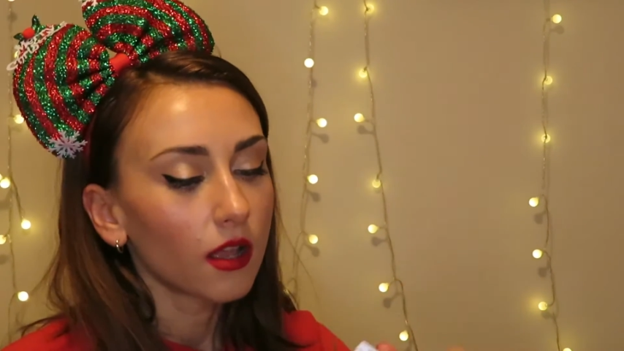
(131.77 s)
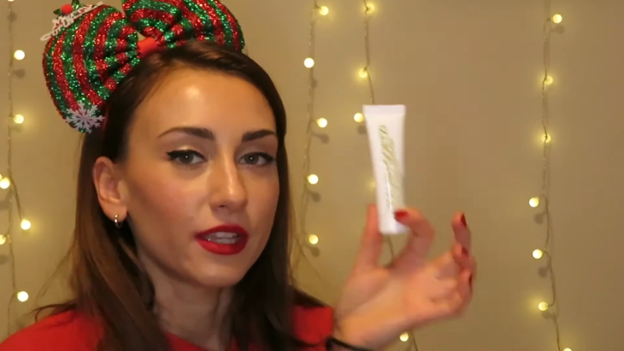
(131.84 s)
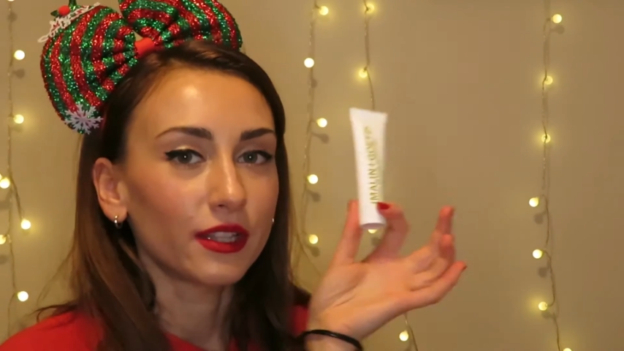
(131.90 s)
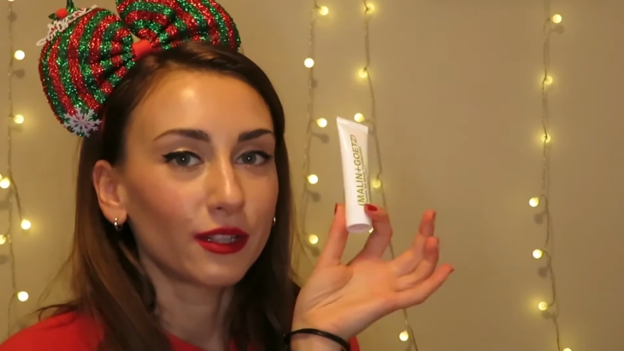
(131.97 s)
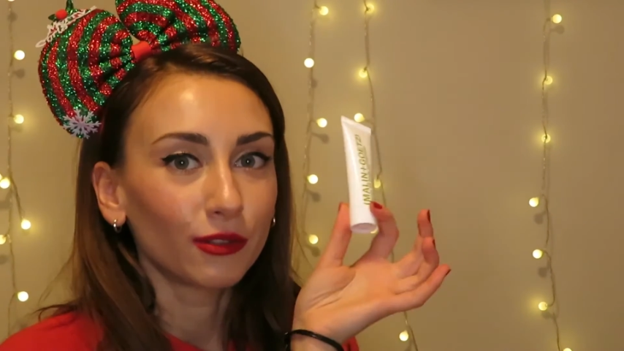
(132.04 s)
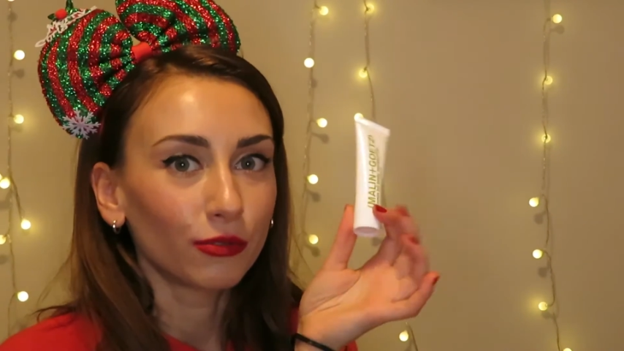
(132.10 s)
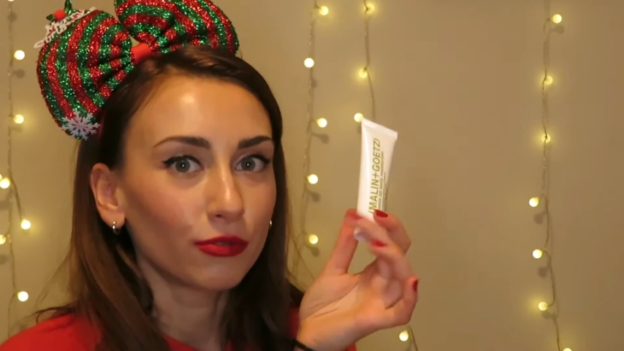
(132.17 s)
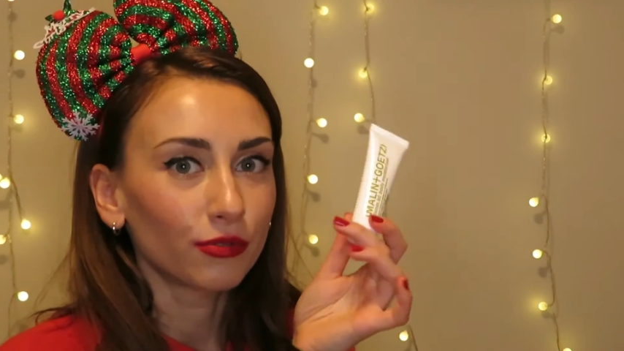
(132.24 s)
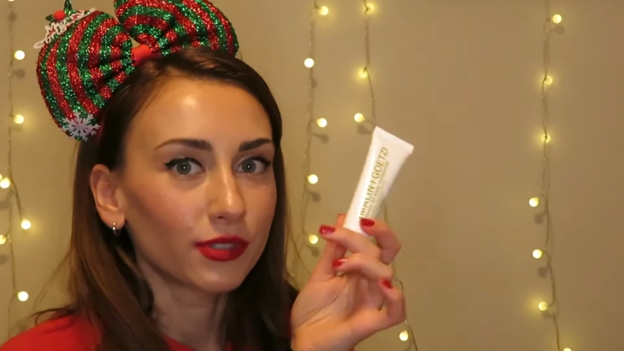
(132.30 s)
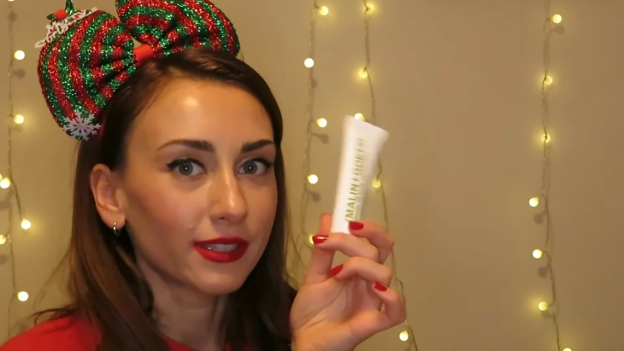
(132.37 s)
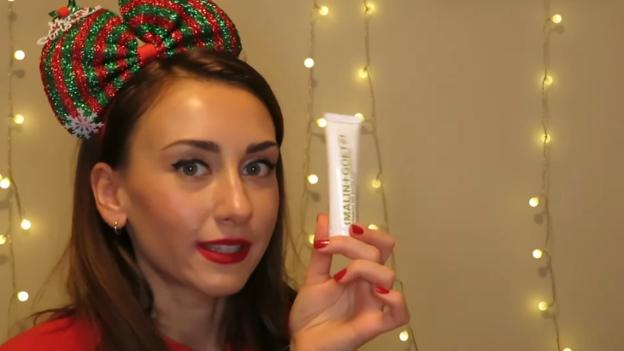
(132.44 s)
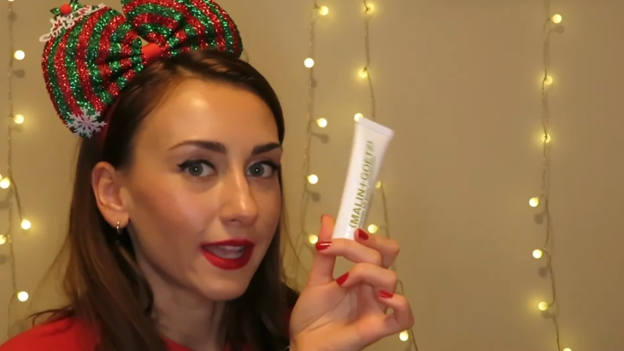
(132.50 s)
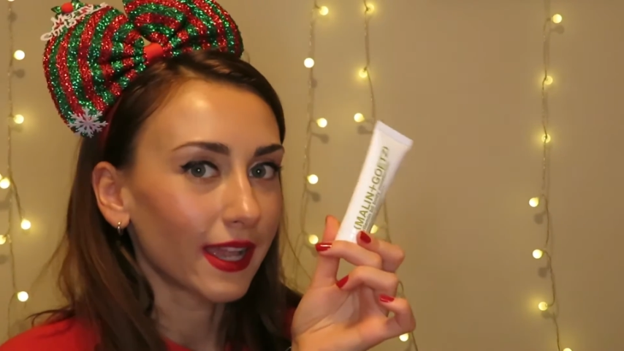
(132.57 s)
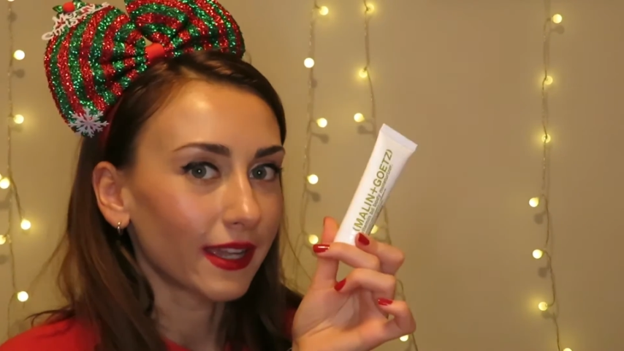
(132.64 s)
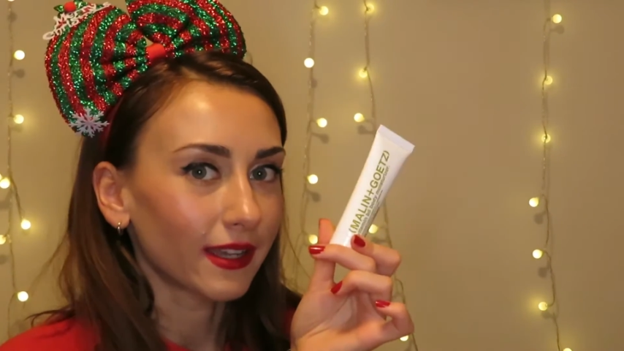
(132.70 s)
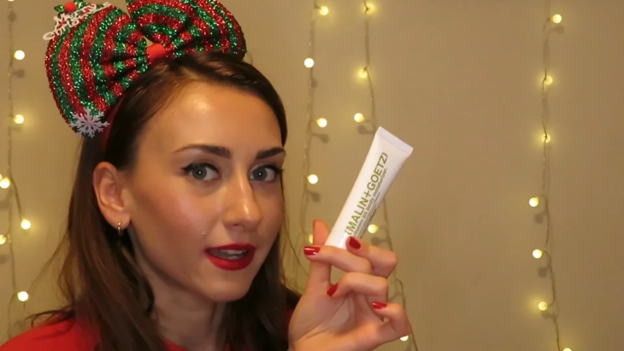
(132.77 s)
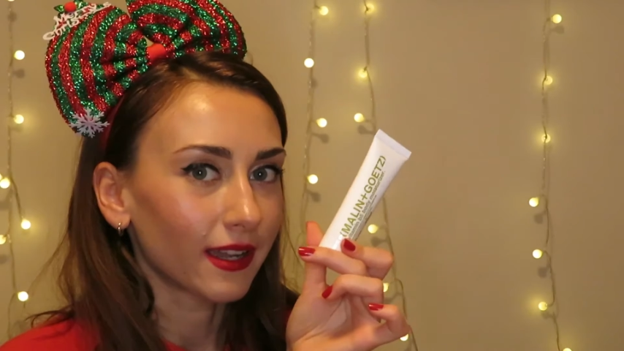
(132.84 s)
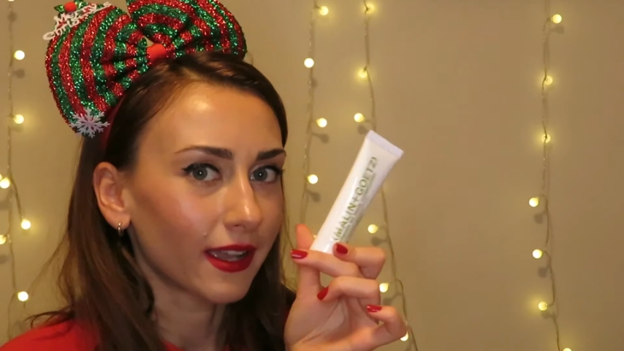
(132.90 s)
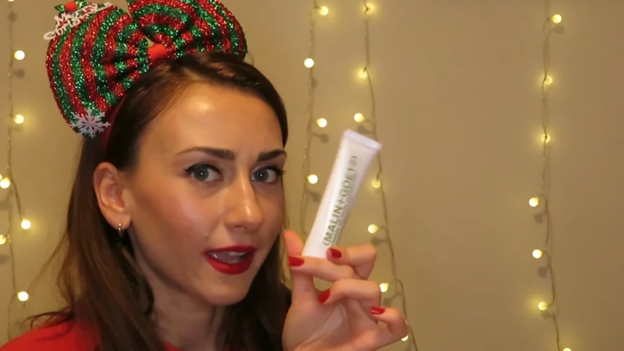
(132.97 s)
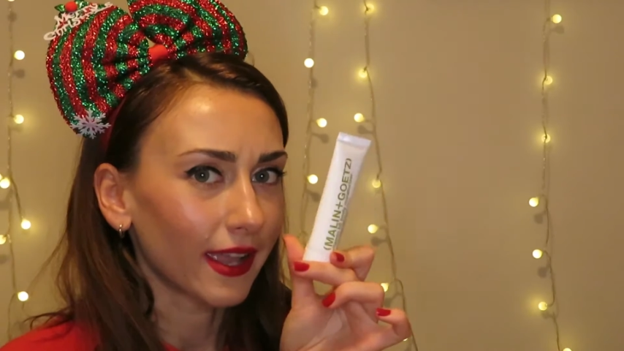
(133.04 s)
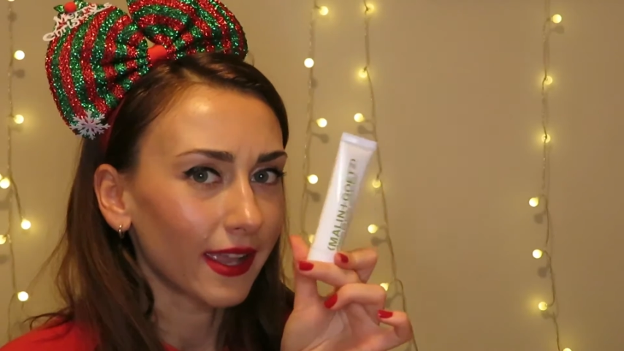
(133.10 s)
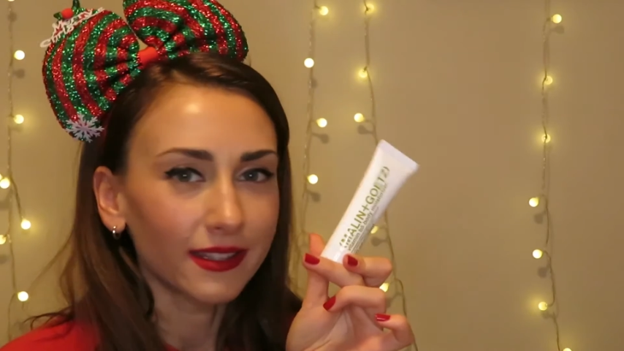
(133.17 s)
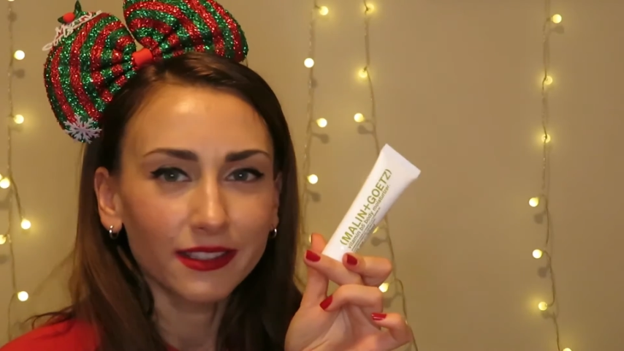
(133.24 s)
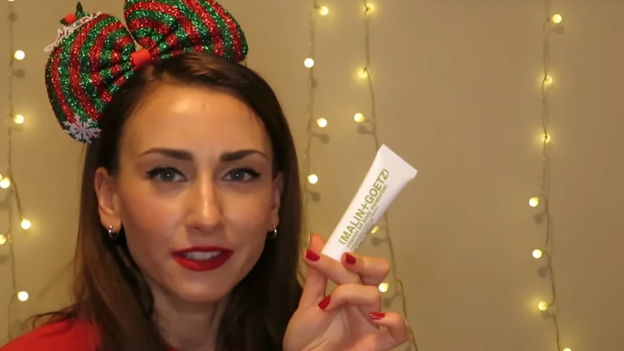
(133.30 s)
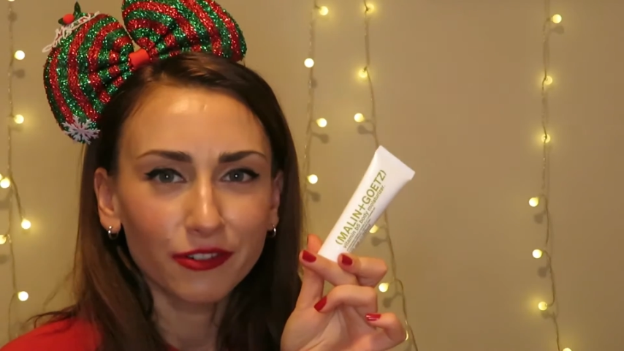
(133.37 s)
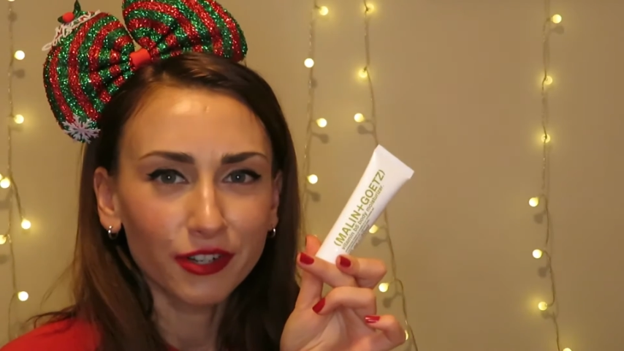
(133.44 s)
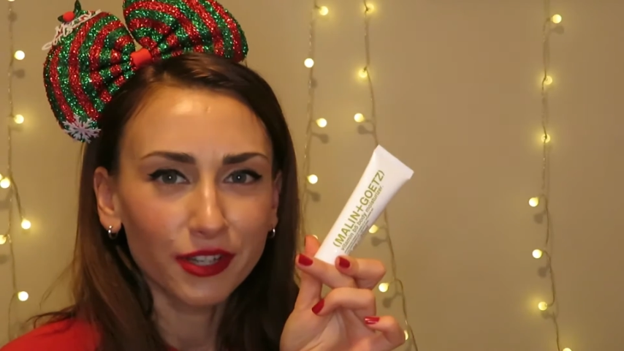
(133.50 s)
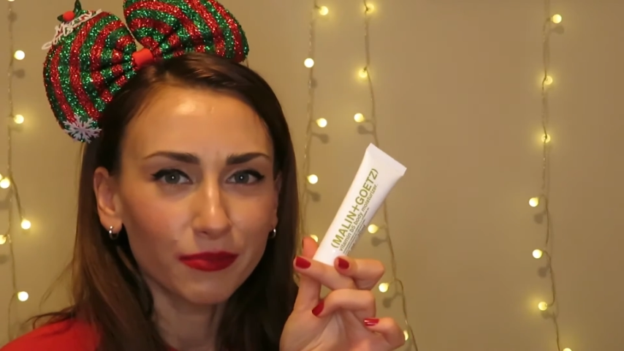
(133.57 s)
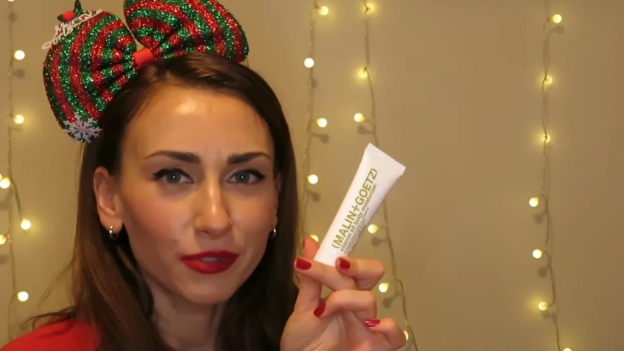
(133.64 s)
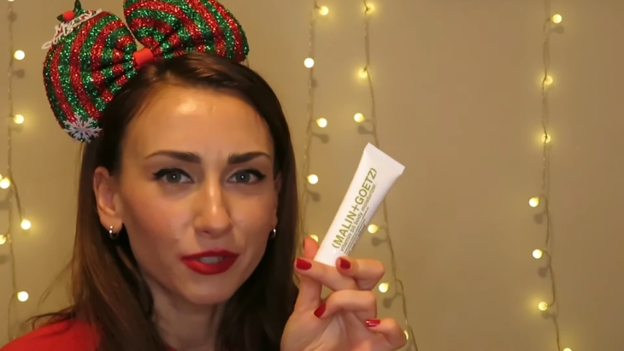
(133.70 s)
It looks like a hand
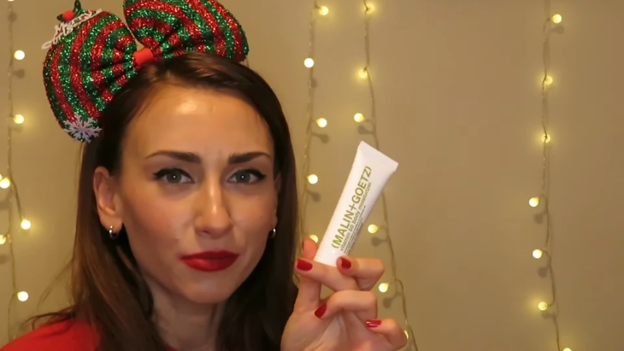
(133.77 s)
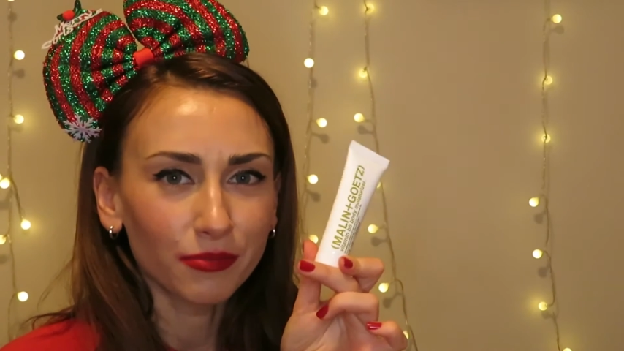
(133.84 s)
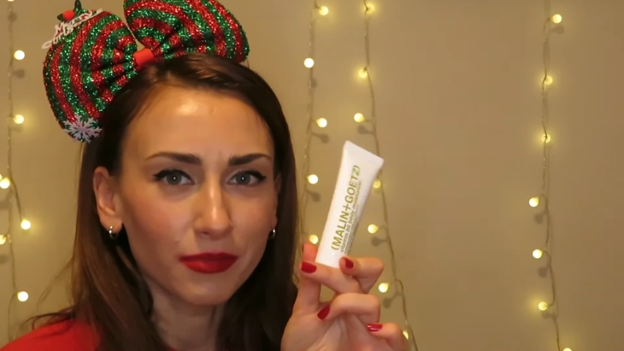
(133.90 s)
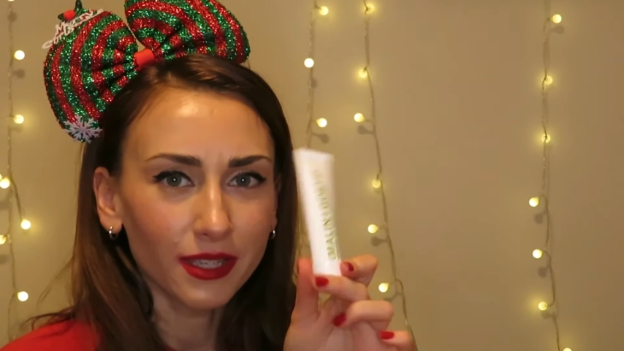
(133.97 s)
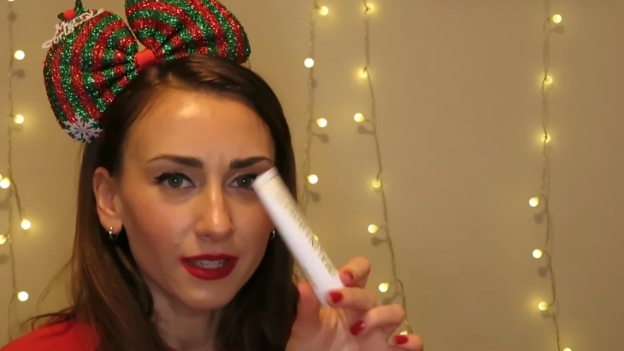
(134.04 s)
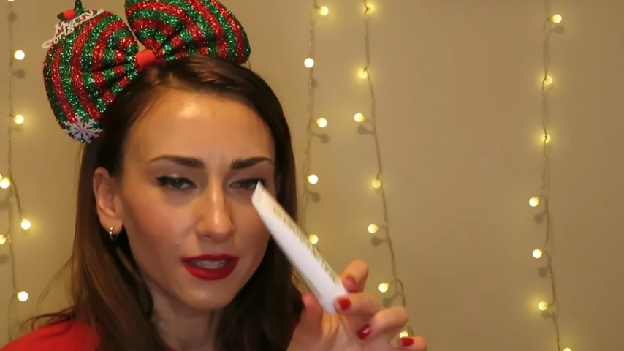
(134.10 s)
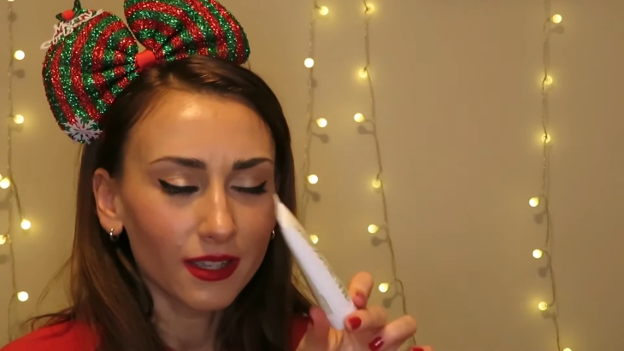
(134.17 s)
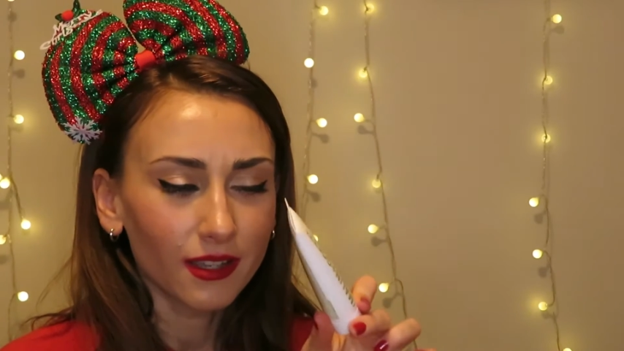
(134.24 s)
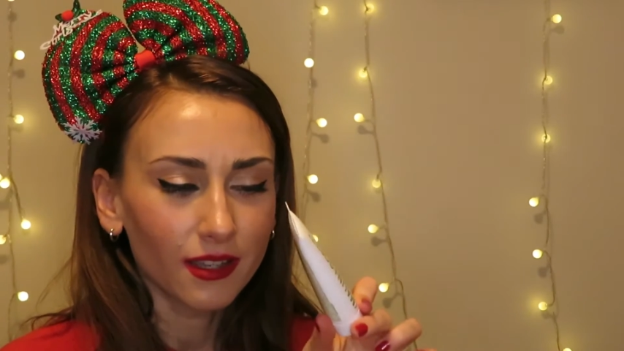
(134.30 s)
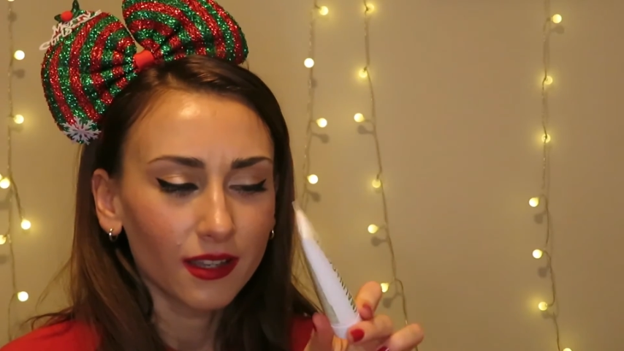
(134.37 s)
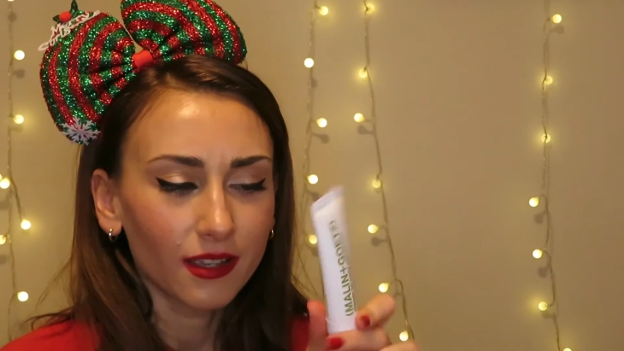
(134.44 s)
cream to me,